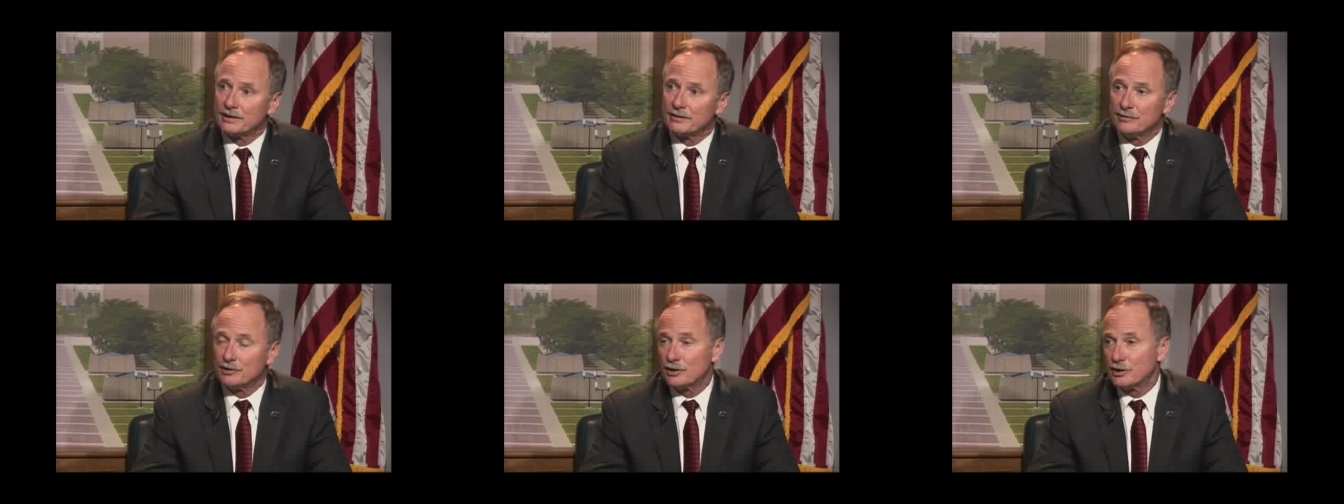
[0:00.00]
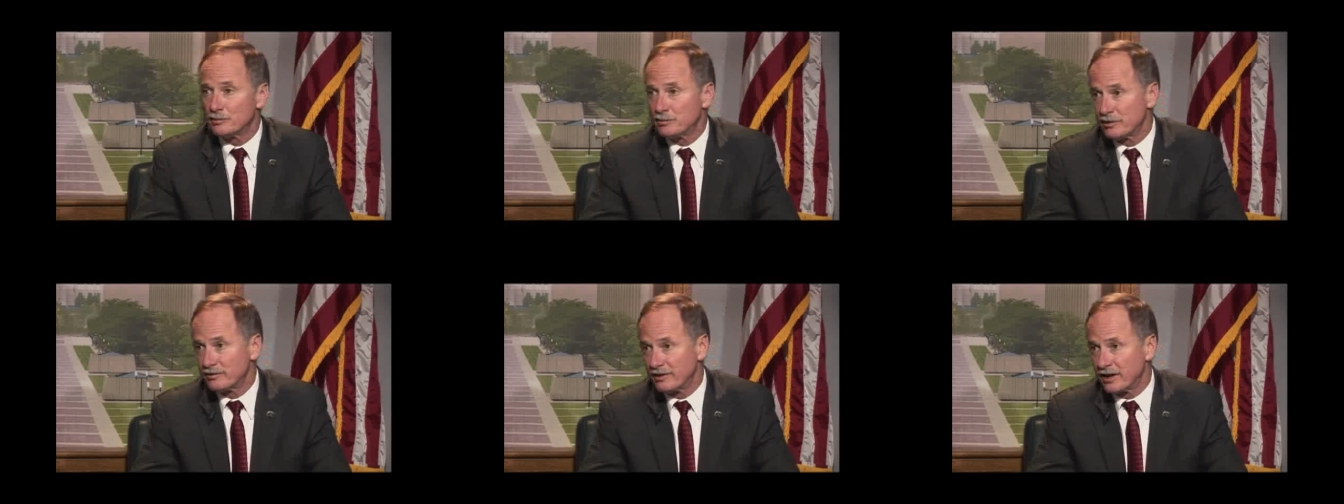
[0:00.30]
if you
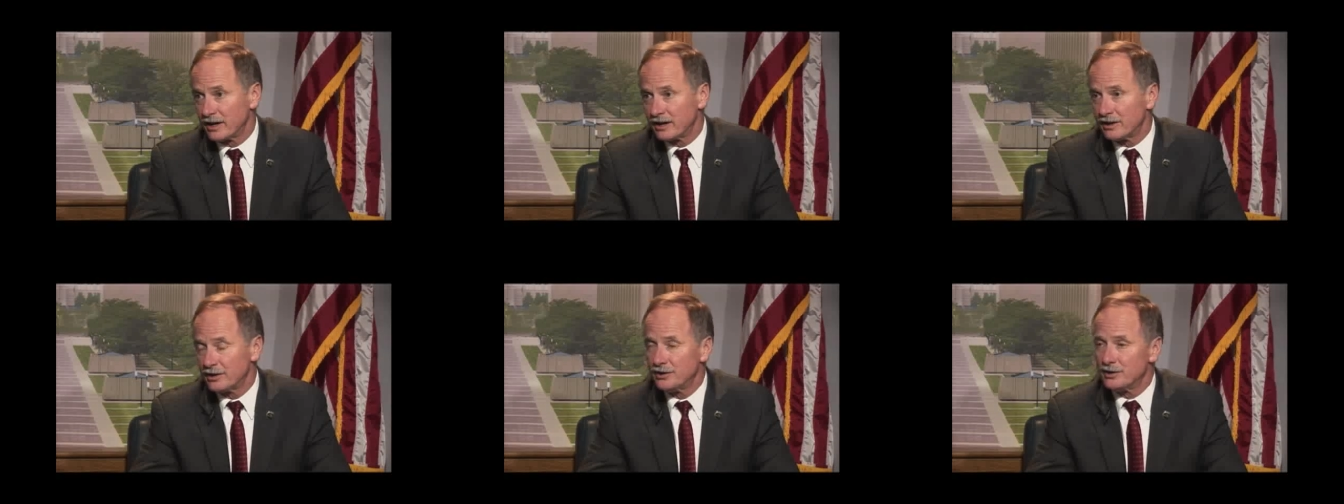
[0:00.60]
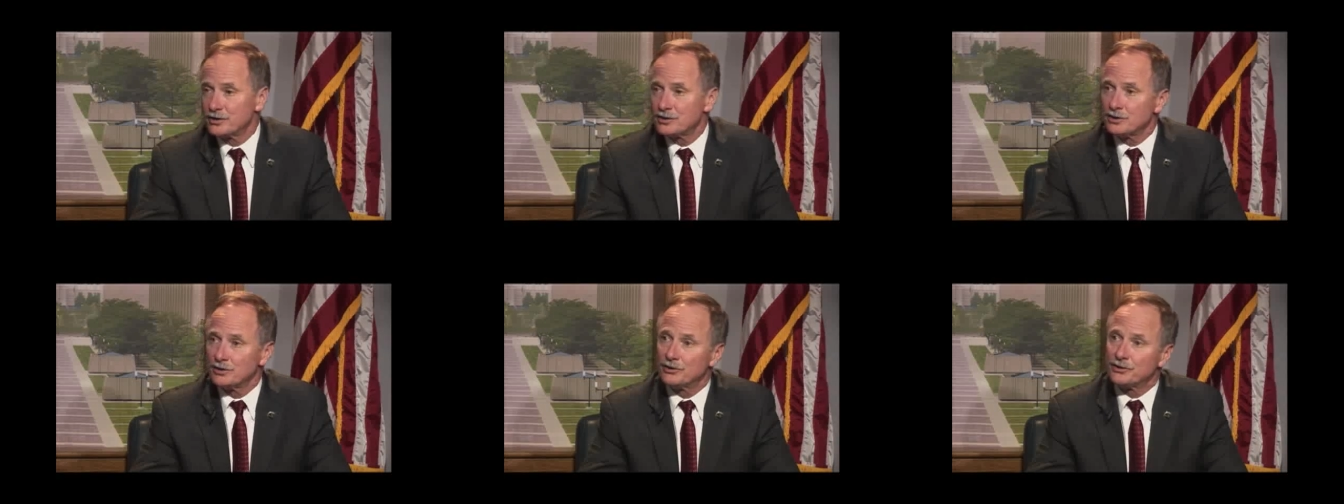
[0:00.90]
can provide
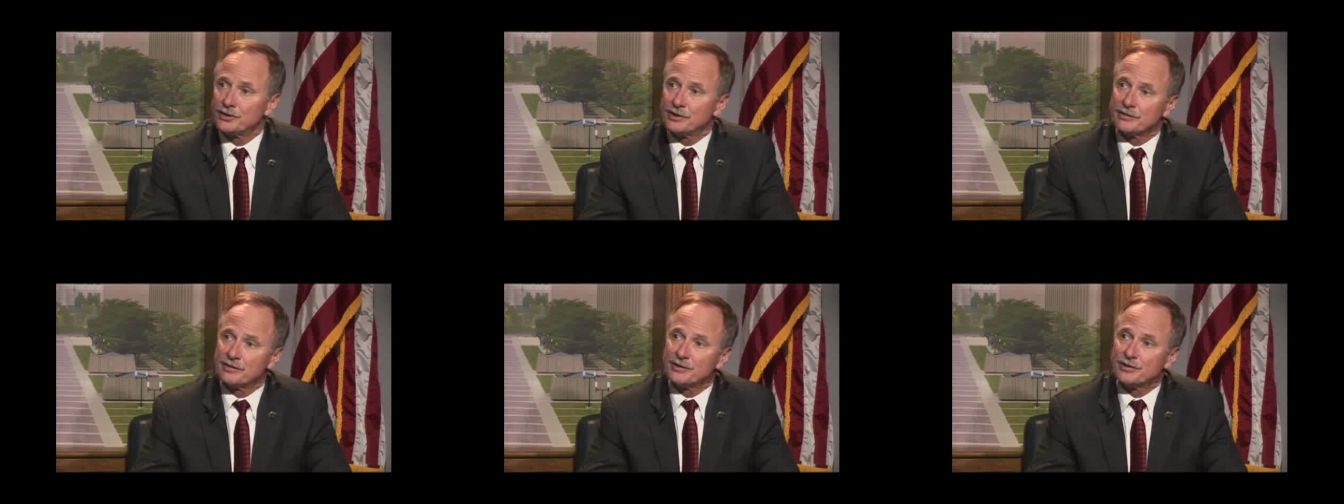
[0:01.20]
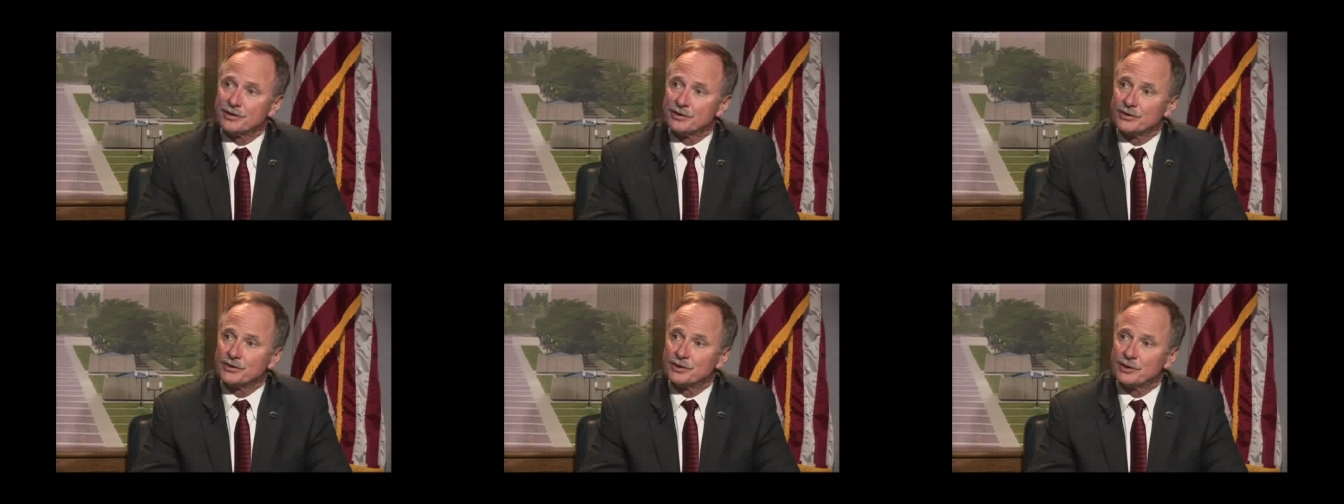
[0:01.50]
additional
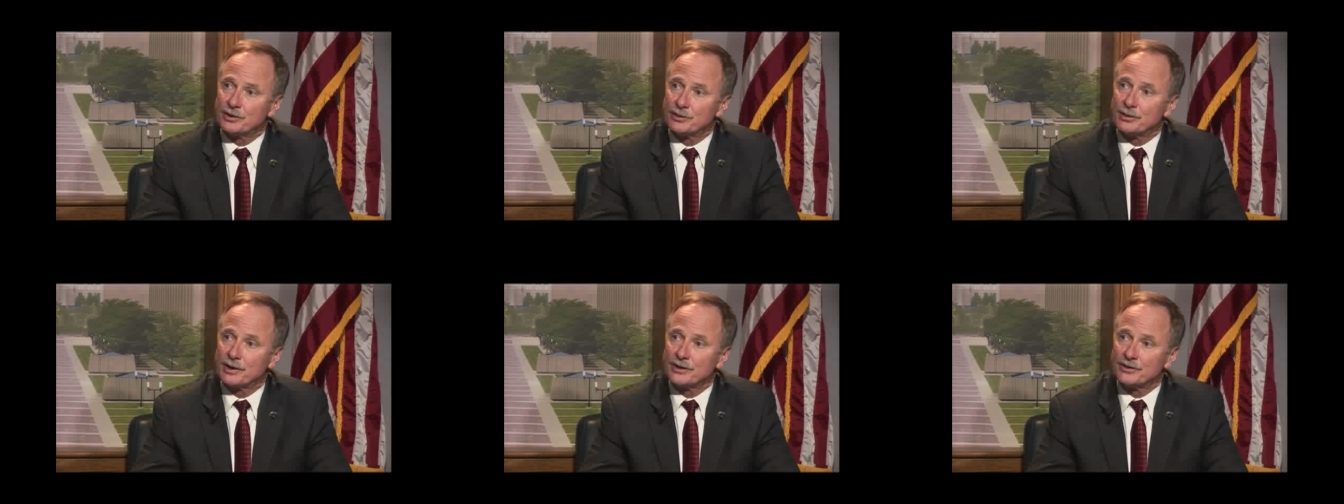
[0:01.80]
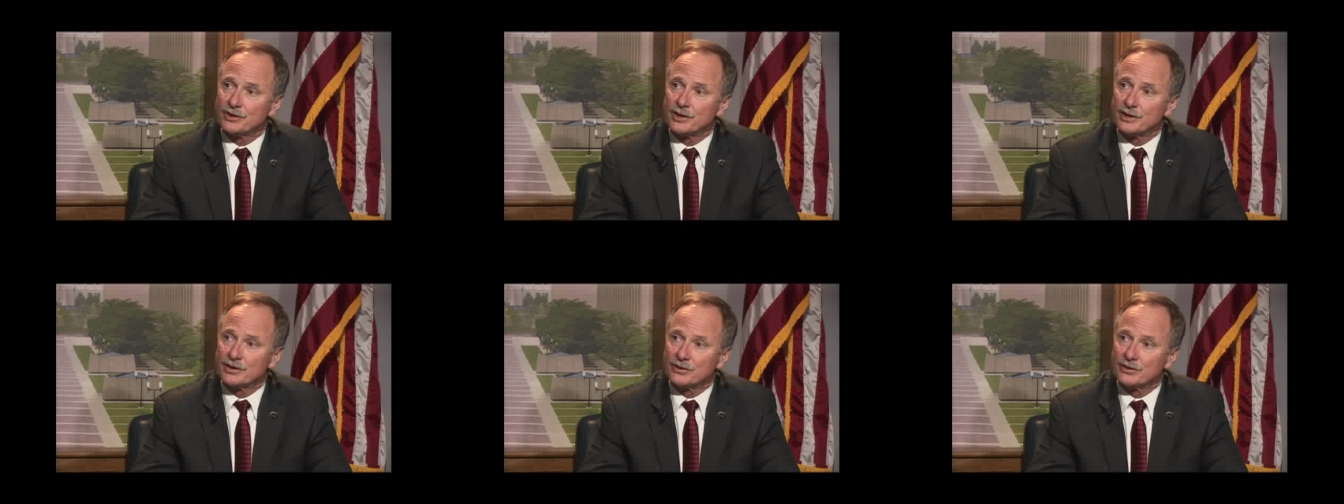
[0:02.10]
services to your
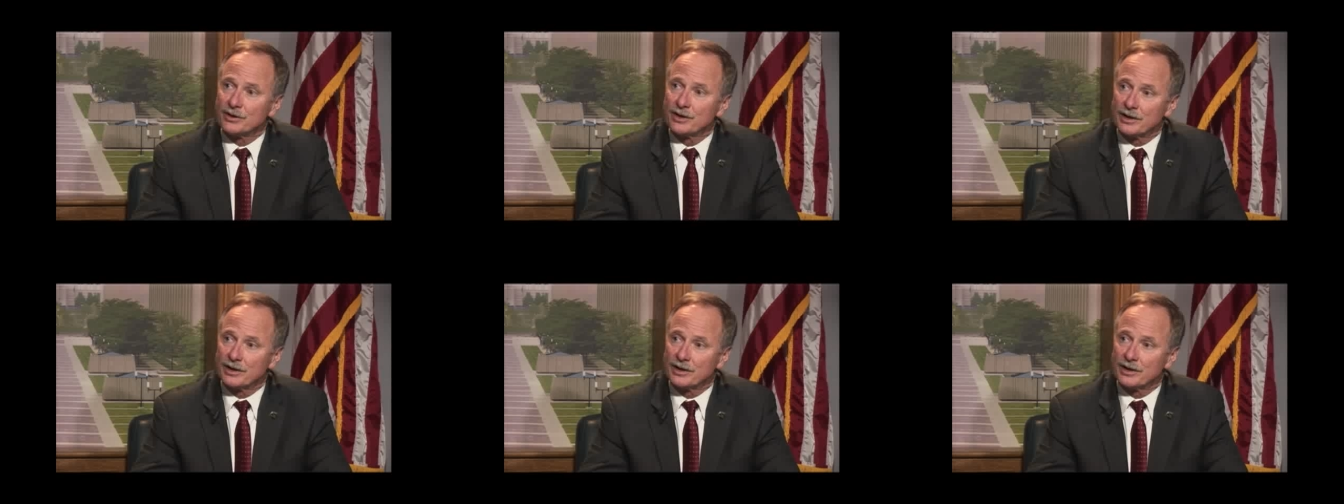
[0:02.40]
residents,